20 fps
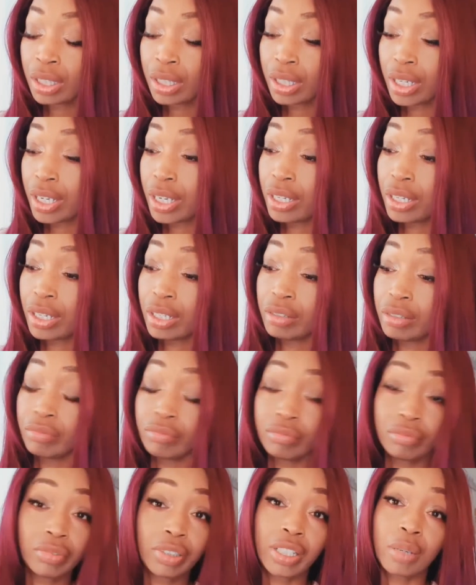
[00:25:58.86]
And then
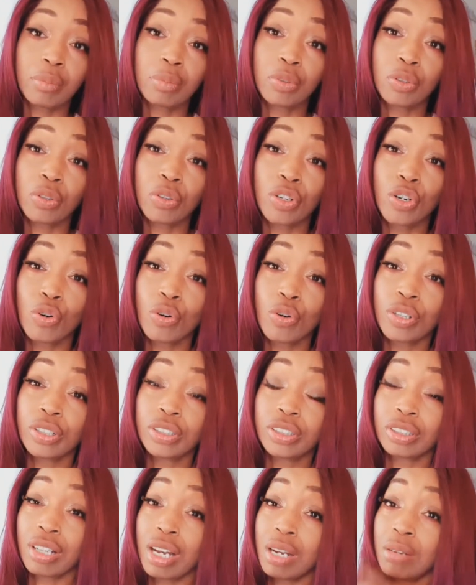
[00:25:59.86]
kept on going.
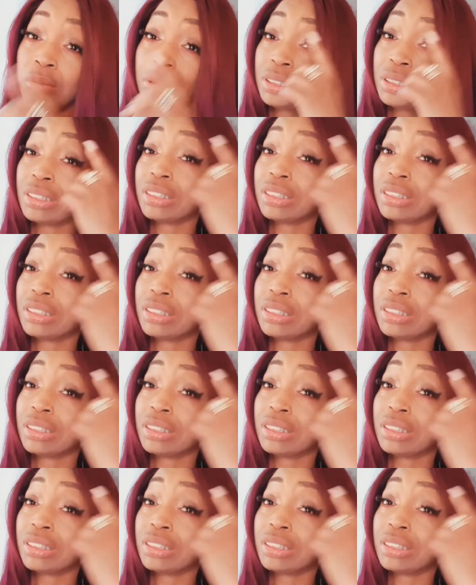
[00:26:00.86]
So I was just